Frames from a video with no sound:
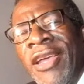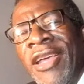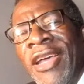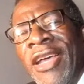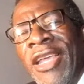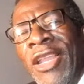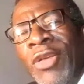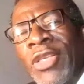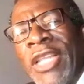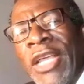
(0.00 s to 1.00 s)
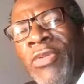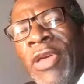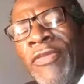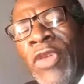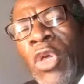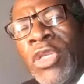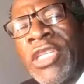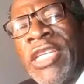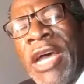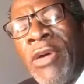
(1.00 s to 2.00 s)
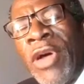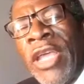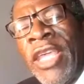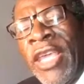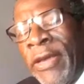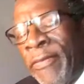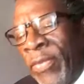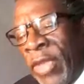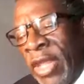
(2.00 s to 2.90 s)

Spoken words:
It looks like we have lost now here.